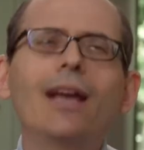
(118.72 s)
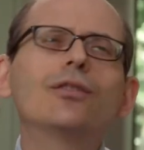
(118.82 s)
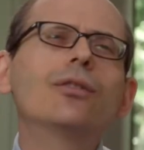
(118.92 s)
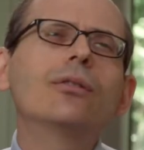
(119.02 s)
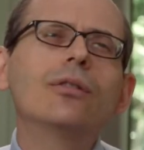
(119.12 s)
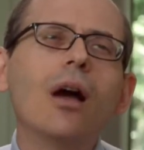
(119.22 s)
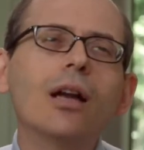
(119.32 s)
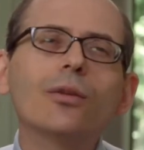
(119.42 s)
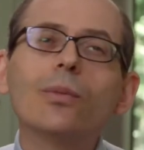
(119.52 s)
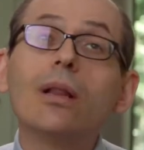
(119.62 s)
ask your
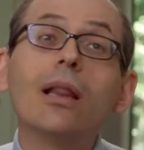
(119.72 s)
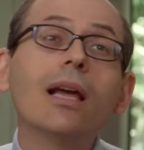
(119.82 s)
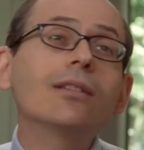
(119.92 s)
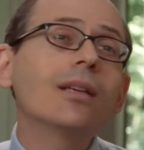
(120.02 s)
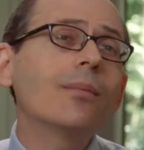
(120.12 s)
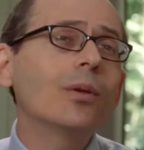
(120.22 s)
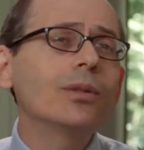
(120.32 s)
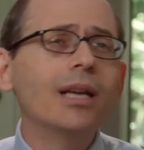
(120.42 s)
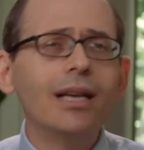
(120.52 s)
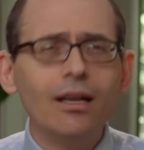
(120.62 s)
doctor when the last time they
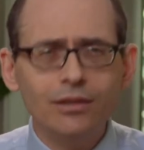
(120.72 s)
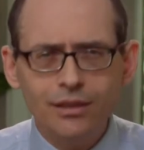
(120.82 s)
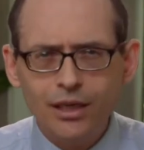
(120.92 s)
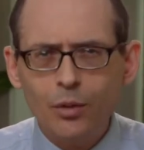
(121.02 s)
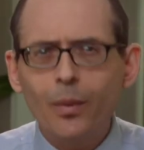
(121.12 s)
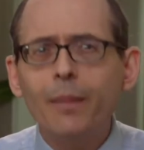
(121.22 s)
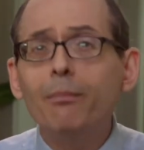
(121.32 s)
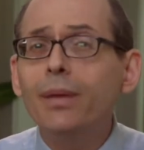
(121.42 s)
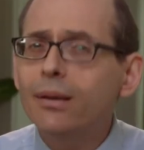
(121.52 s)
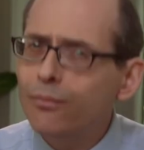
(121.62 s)
were taken out to dinner by
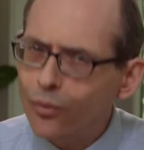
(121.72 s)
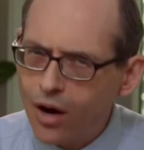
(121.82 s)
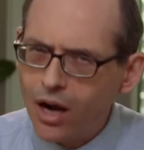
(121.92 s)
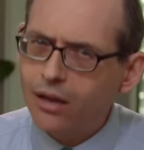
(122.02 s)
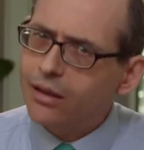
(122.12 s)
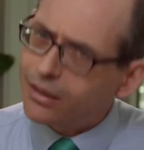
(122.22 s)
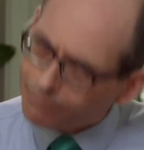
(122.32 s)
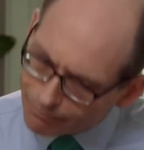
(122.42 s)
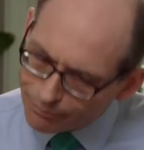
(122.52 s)
big broccoli.